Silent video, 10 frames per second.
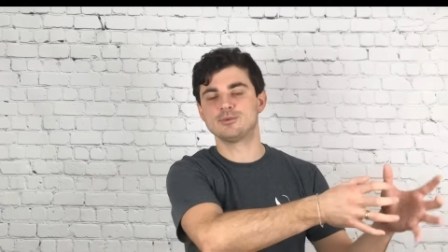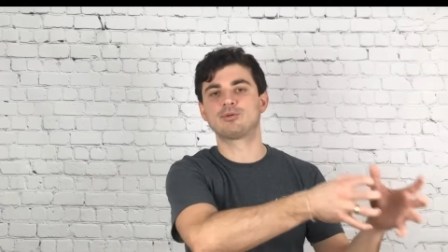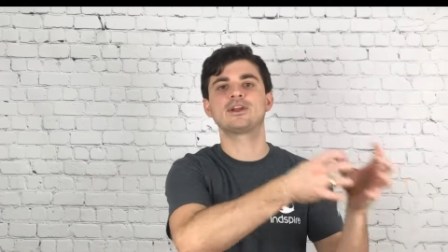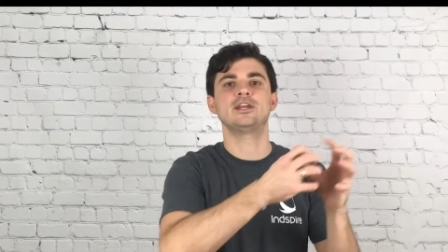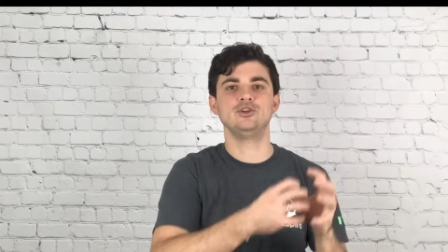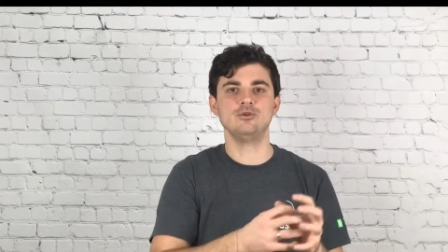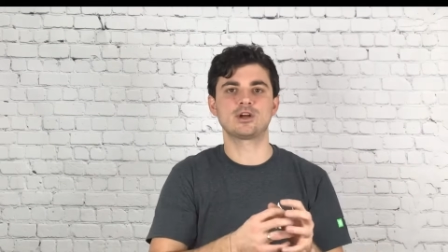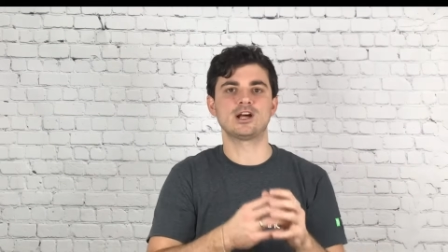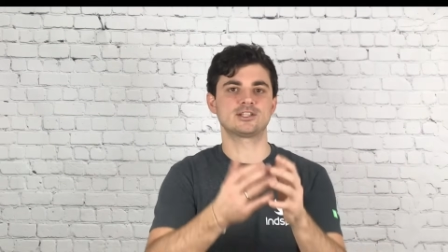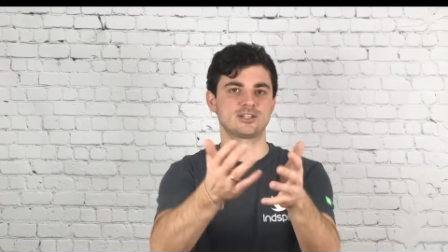to bring in new
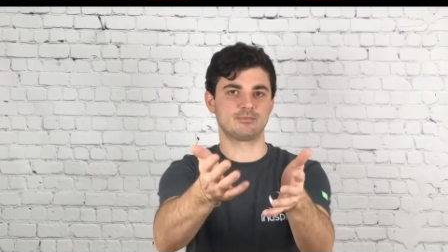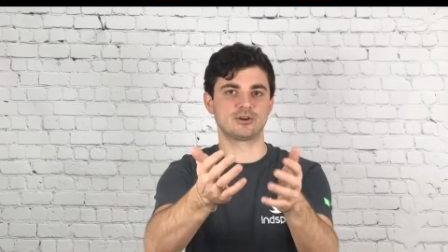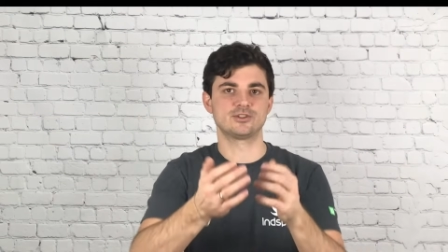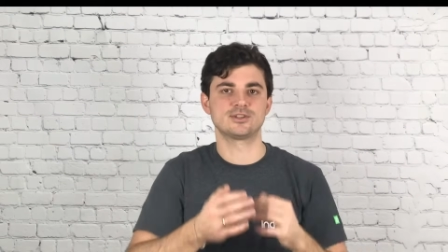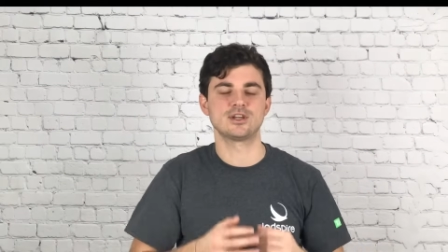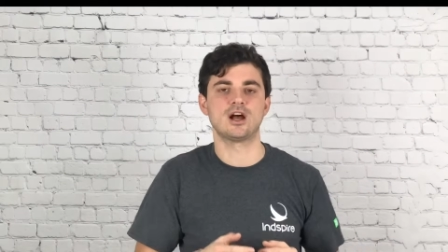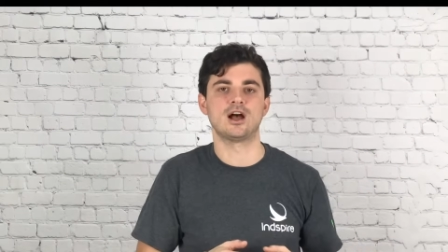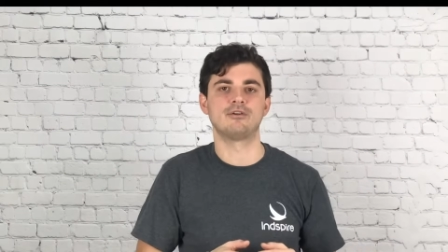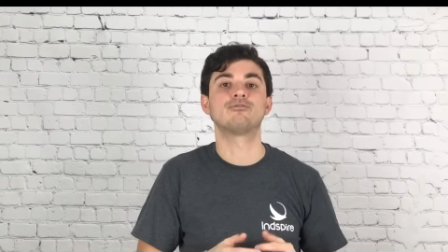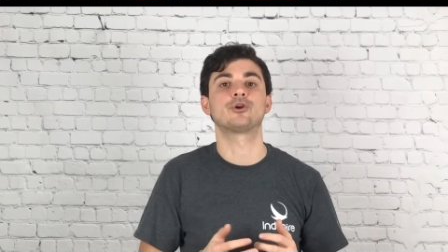customers
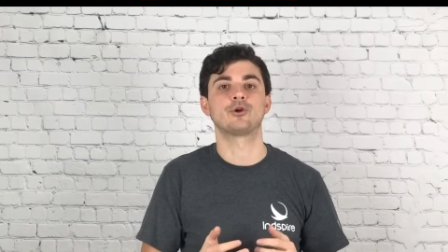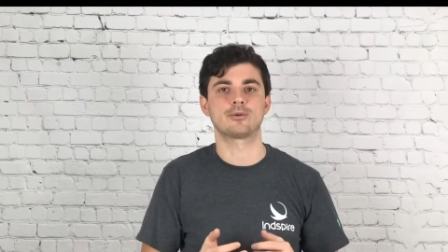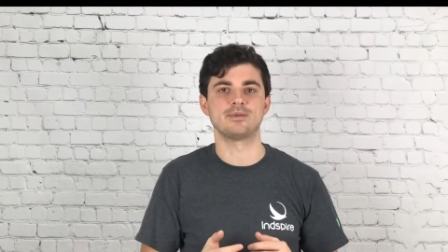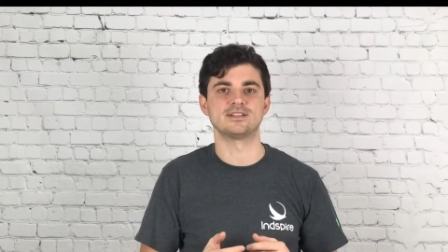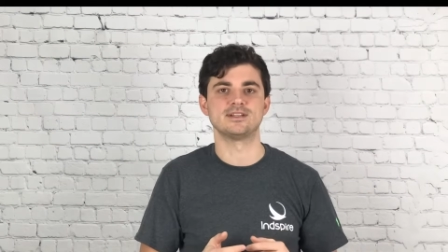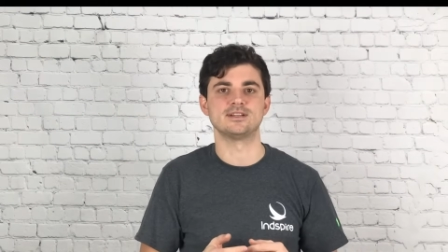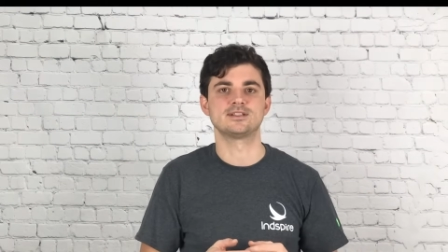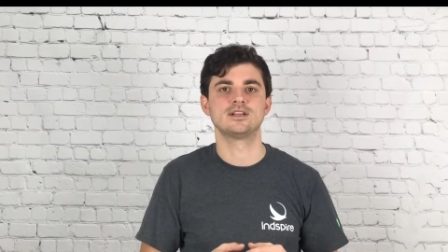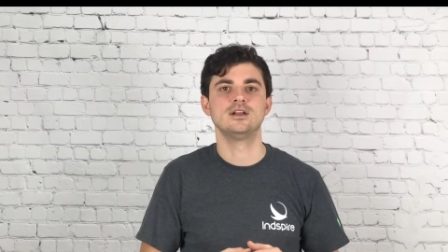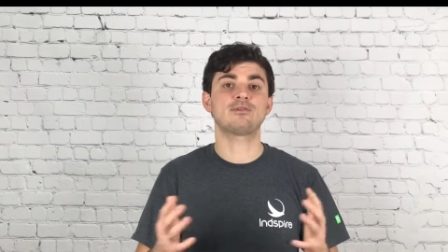uh, for your business.